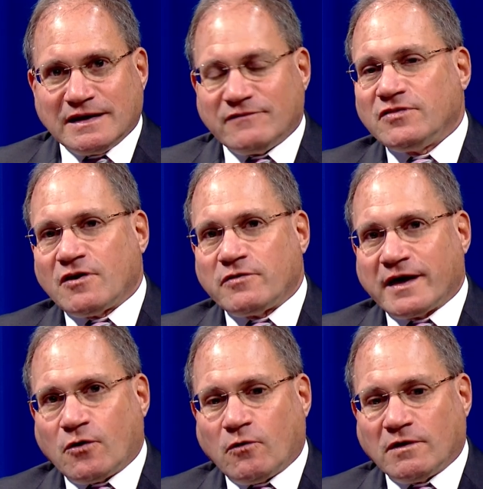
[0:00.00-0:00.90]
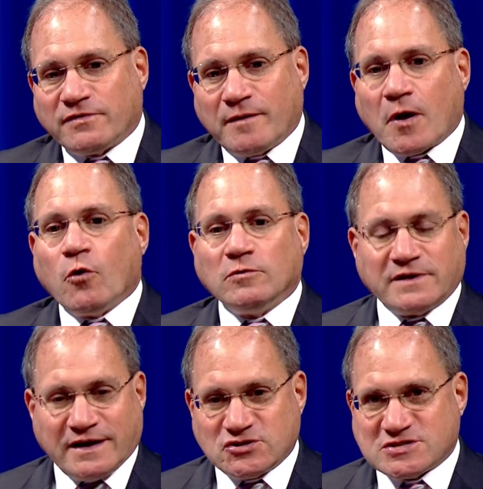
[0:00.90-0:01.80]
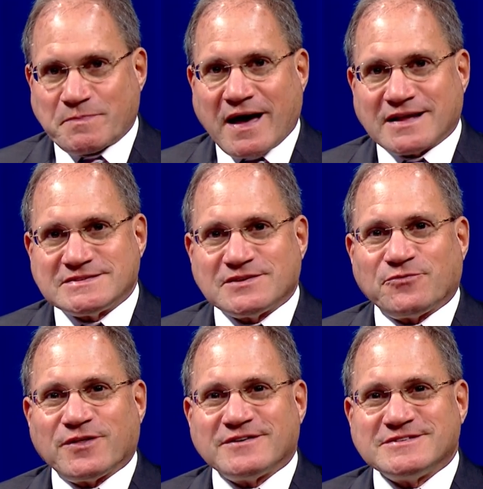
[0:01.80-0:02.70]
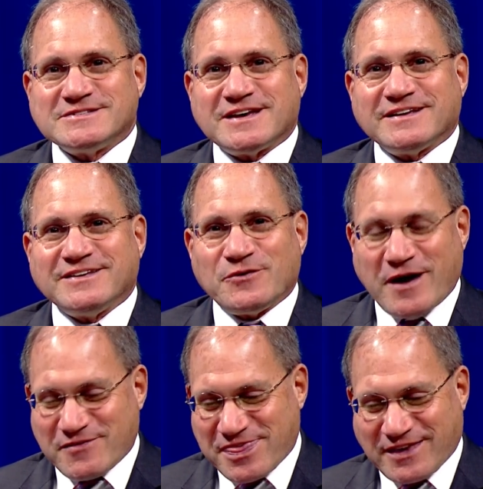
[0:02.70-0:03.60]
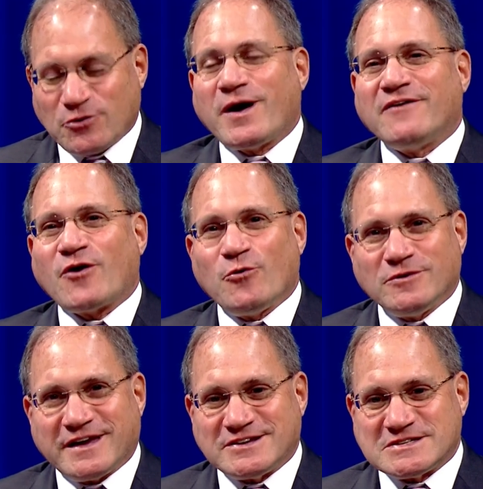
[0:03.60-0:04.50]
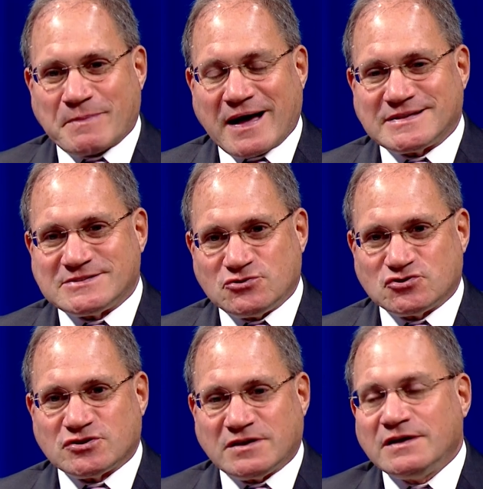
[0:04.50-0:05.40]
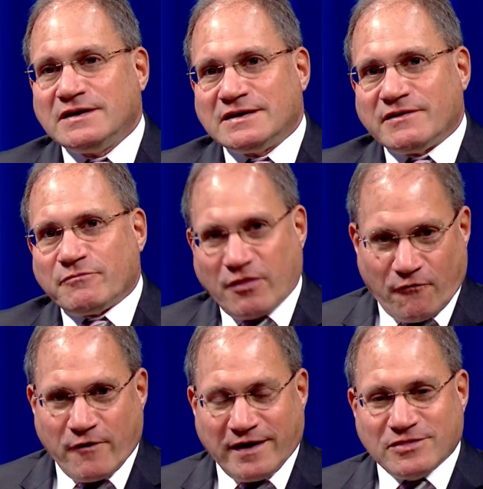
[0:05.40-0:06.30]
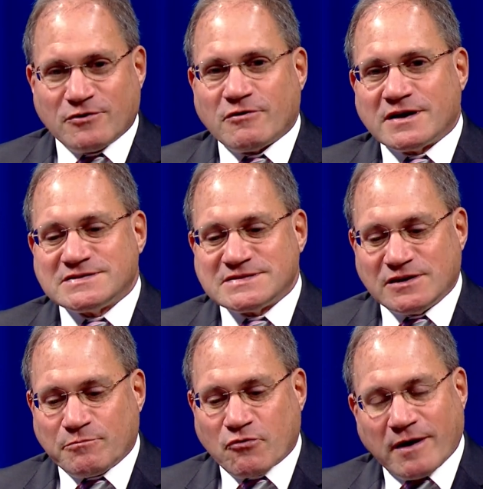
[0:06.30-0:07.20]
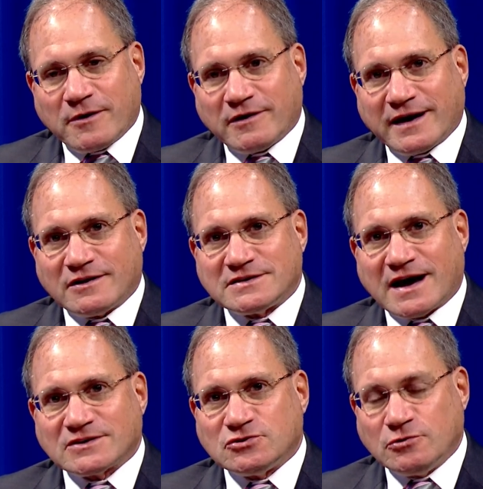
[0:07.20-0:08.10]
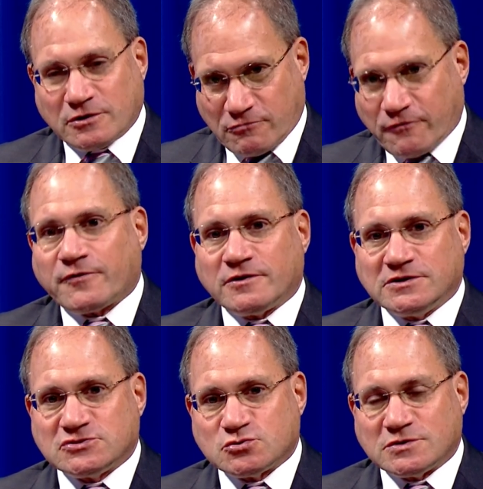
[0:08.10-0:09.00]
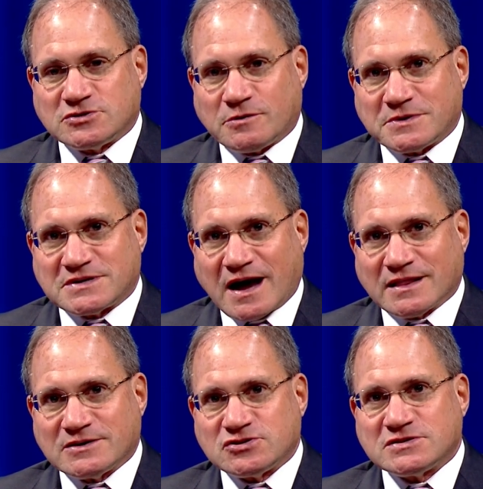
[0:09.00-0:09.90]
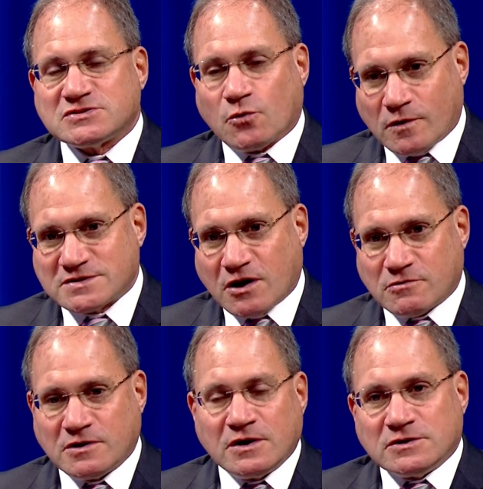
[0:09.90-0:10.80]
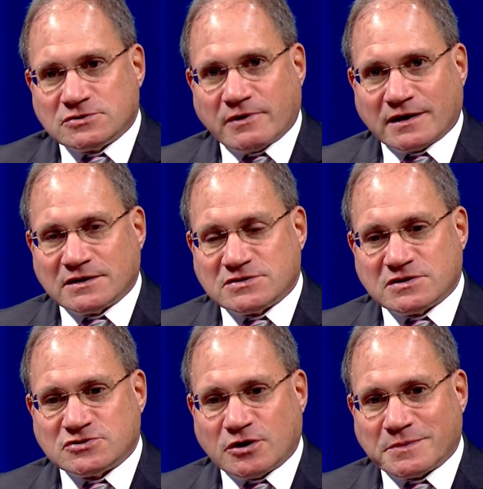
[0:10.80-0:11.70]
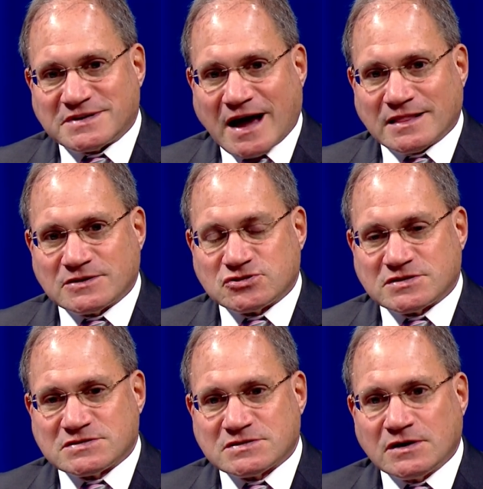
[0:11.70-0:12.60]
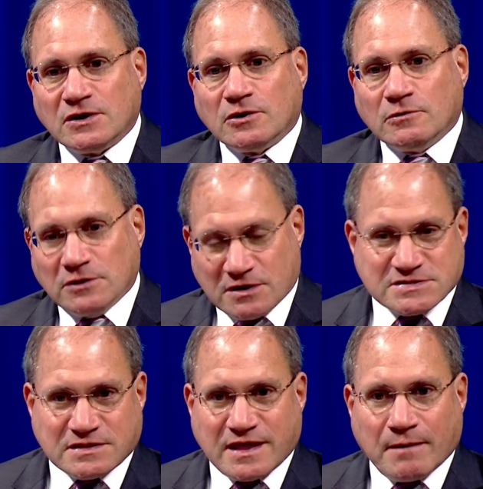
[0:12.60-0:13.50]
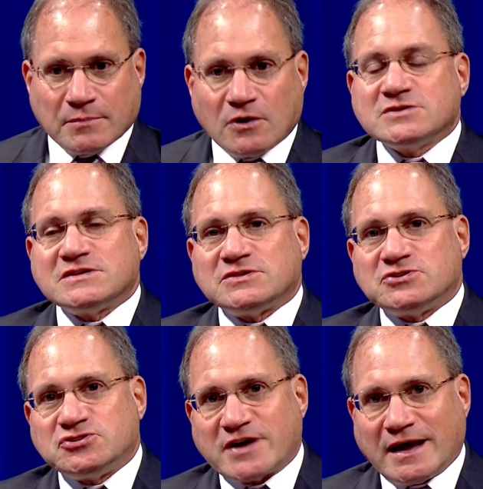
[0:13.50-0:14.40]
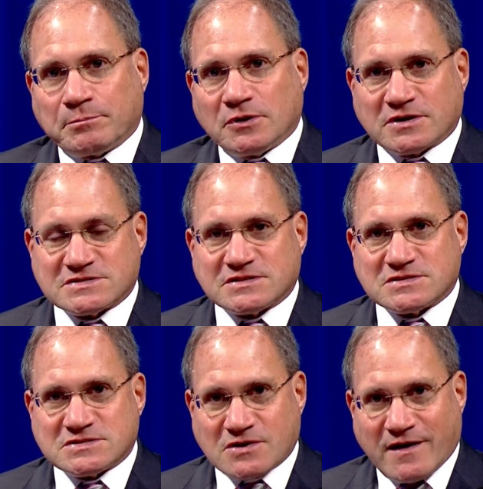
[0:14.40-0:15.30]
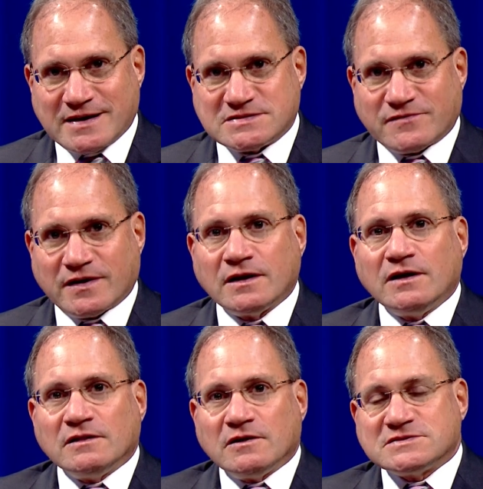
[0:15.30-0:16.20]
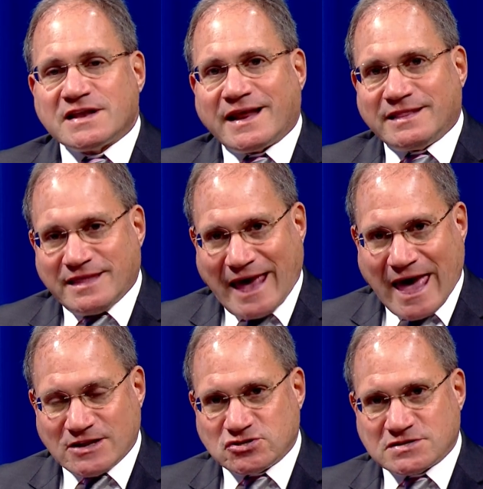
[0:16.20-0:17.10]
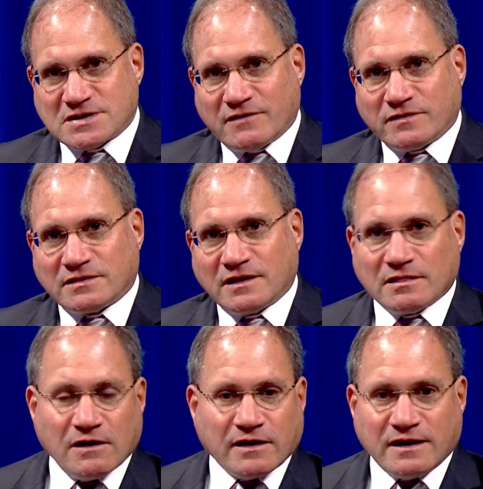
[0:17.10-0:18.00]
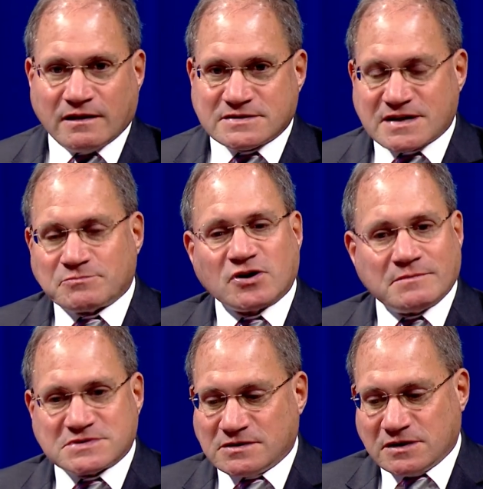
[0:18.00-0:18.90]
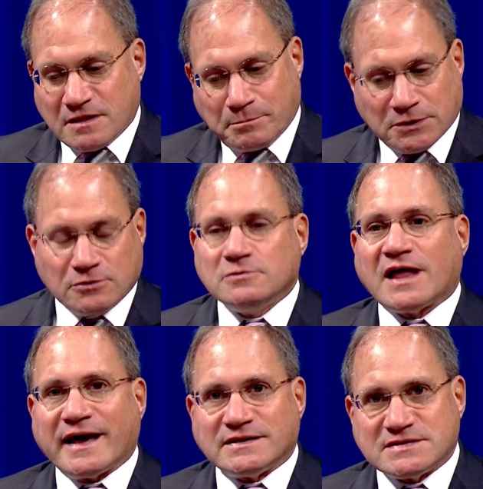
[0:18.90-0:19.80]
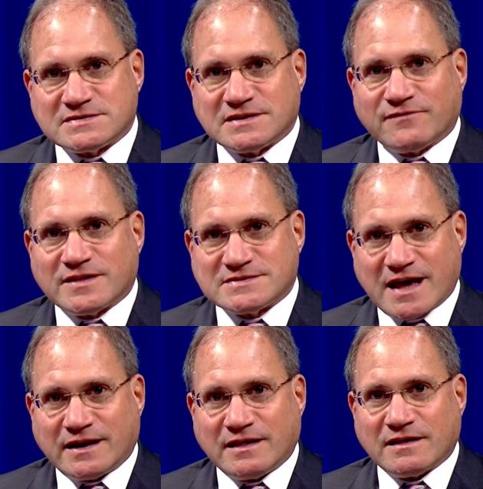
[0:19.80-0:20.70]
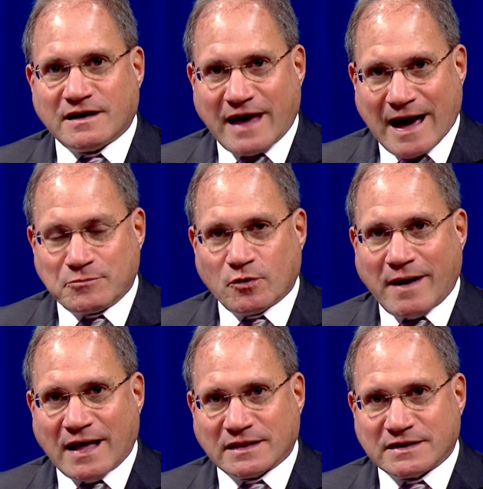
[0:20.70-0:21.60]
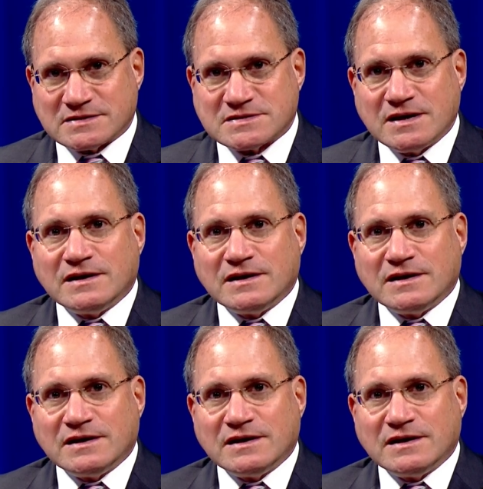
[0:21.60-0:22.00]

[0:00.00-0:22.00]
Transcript: even though they call them old age spots, if there's a, you have, think you have old age spots, you should either uh, see a primary care doctor who can refer you to a dermatologist, or go directly to the dermatologist who looks at them, looks at the shape, looks at the size of it, looks at in the edges of it. They'll look at it sometimes under the blue light to see if there's any uh, abnormalities.